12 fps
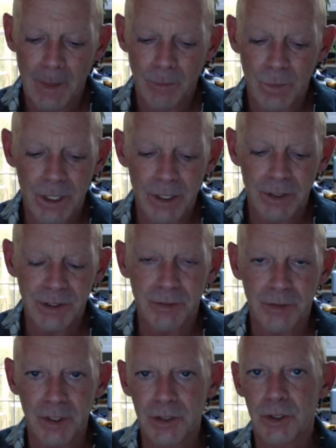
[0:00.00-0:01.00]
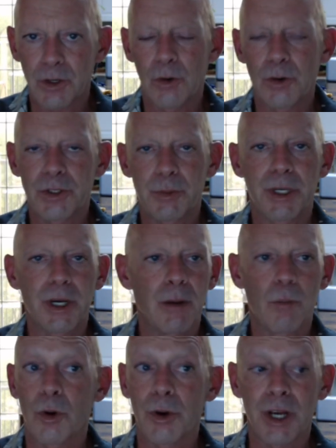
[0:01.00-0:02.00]
because things are going to become
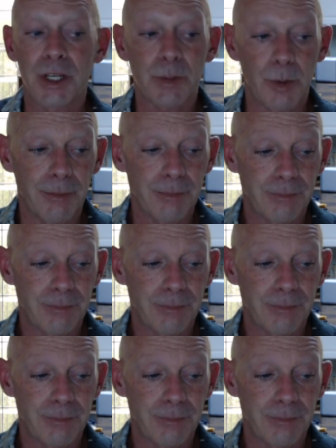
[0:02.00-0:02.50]
more desperate.